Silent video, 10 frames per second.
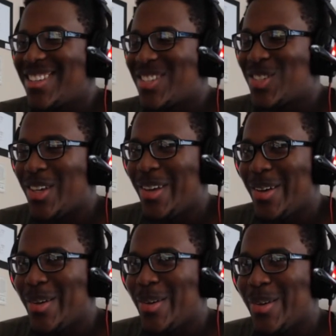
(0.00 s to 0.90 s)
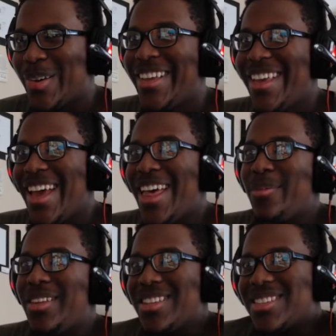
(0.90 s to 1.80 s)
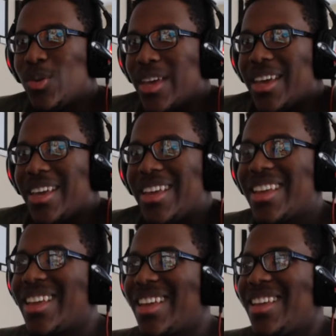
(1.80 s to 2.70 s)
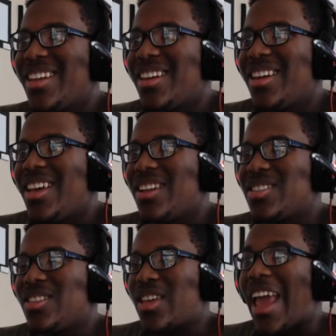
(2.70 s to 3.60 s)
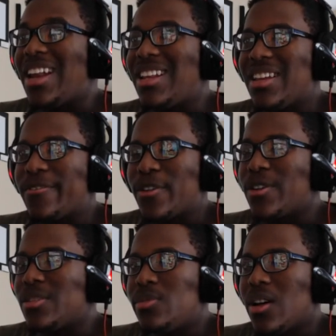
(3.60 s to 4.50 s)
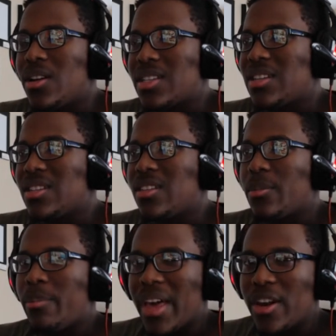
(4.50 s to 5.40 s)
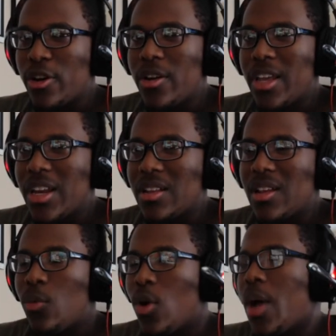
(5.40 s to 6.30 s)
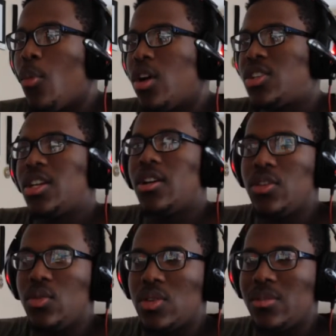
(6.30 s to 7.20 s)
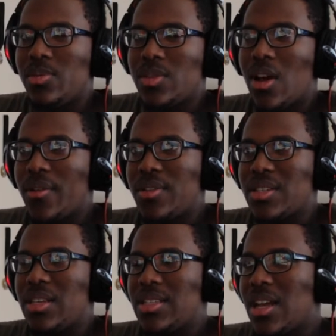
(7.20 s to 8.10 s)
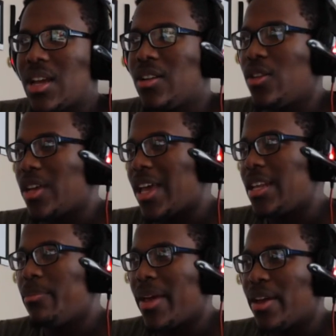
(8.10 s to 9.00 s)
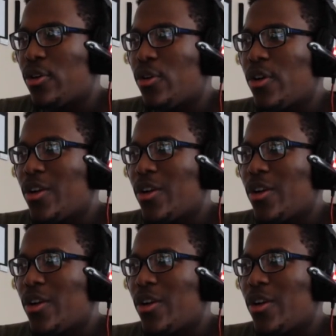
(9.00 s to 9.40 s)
so, I mean, it's okay. It doesn't look any different, to be honest. It doesn't look better, and it well, I'm watching on YouTube, so obviously it's not gonna look any better